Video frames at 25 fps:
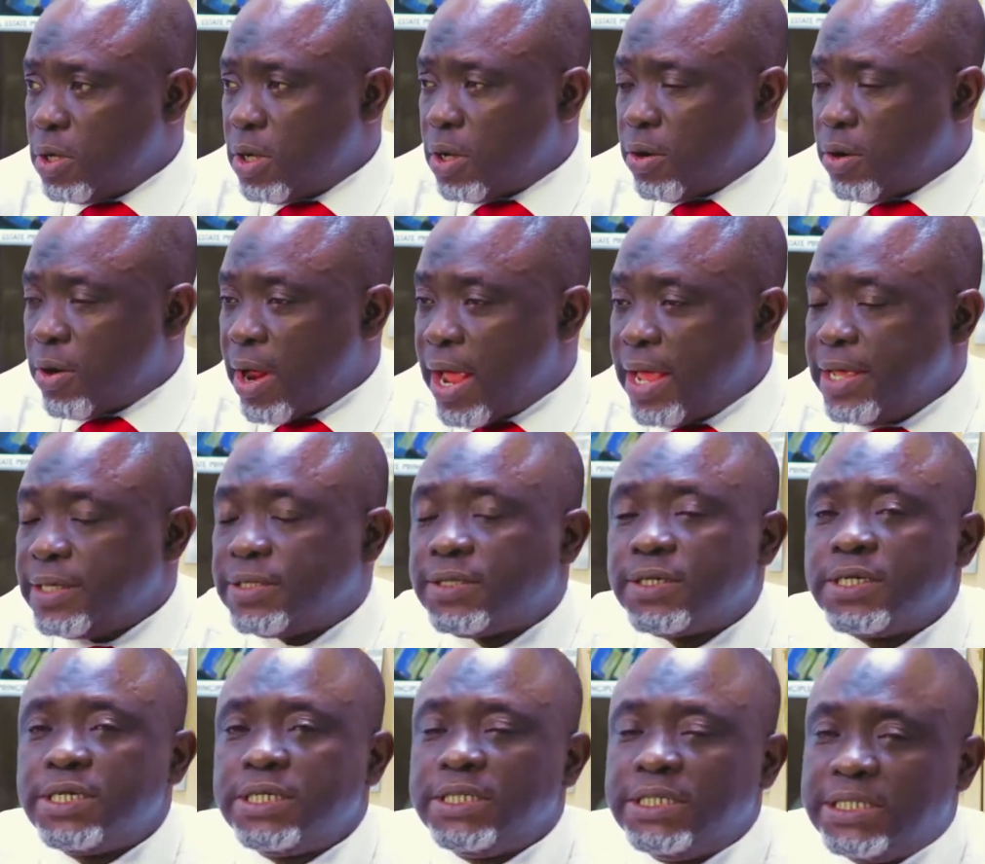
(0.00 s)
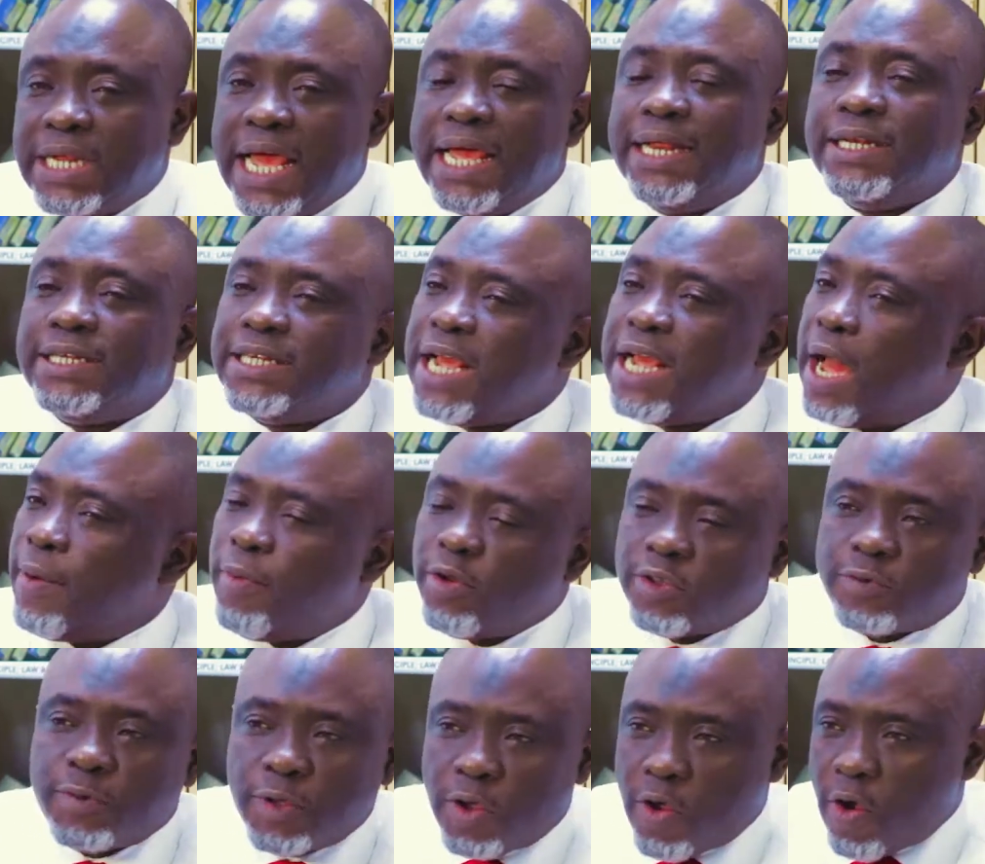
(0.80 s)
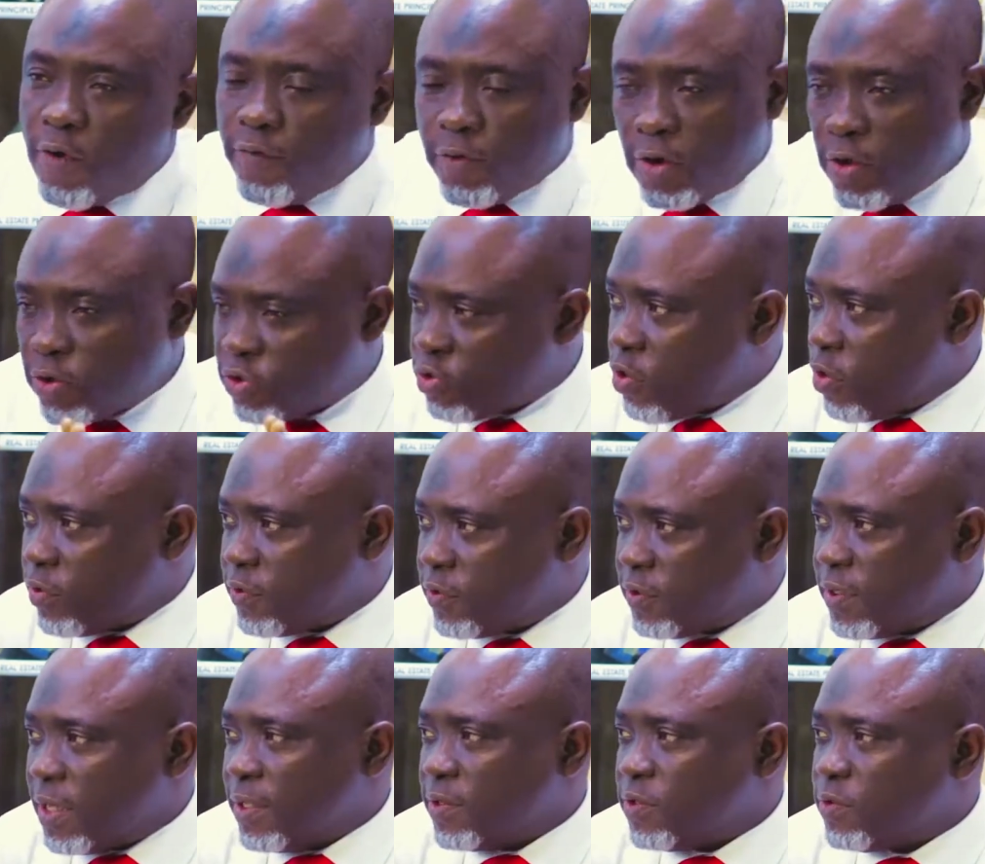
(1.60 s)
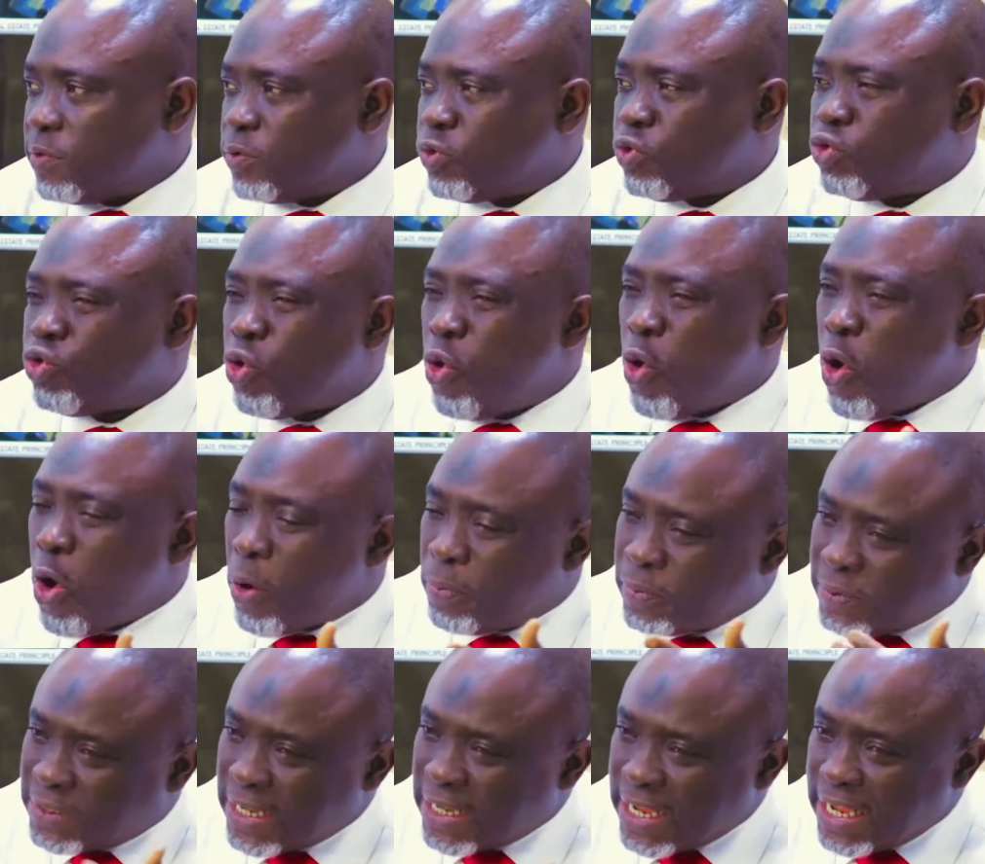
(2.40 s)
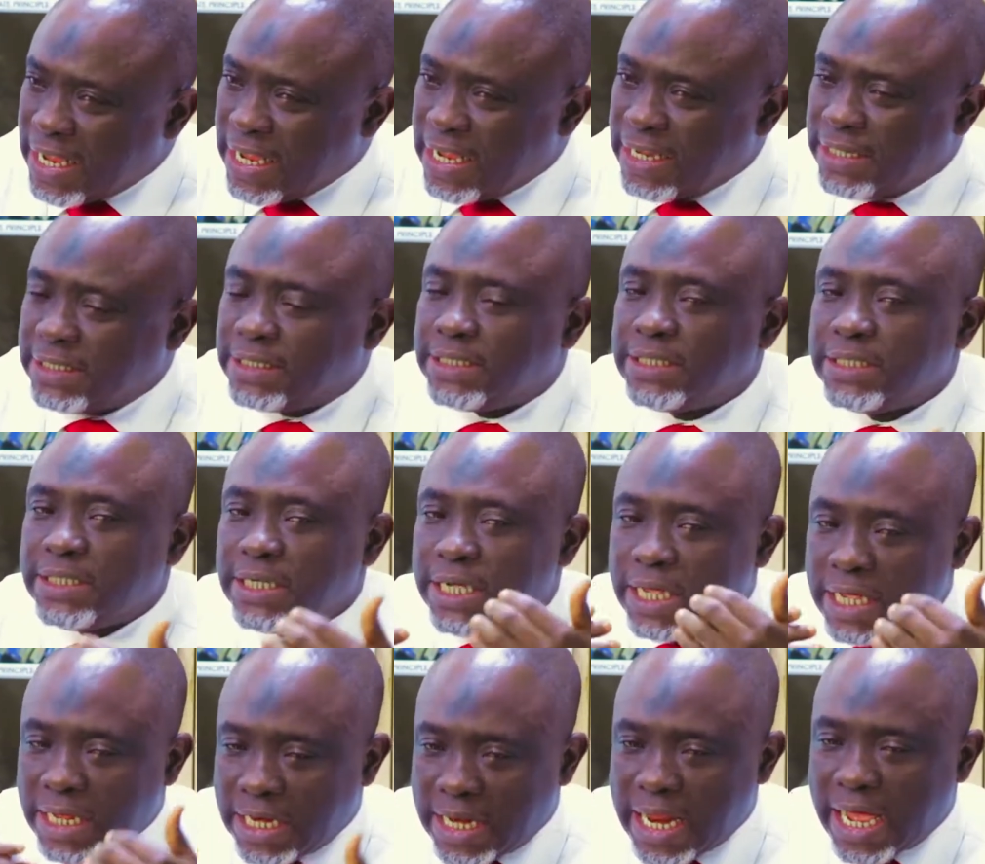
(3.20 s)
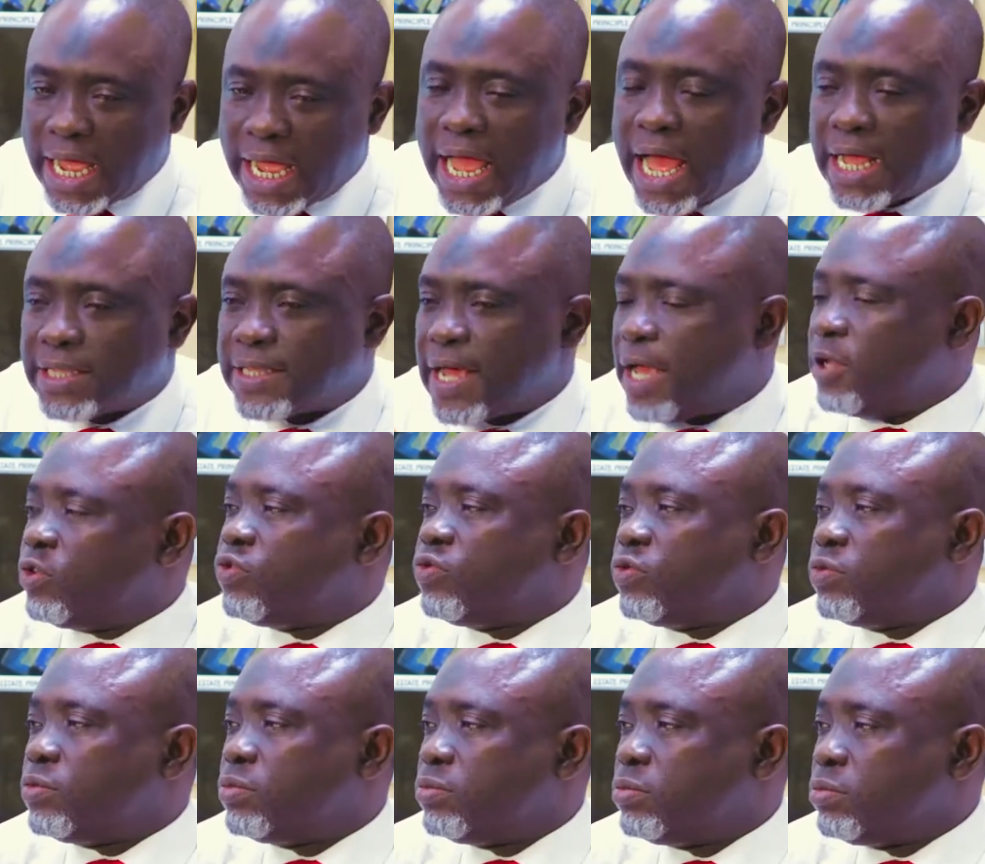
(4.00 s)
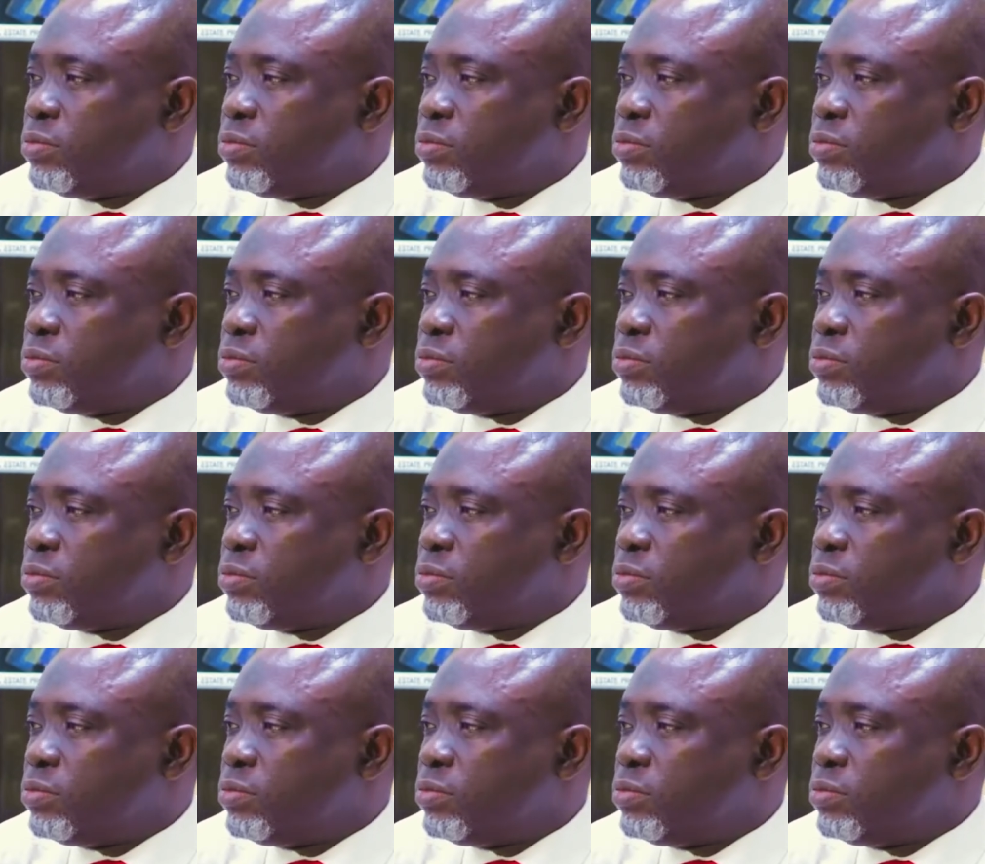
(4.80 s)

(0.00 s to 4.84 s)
Right? Then there must be governor's consent to obtain a legal title.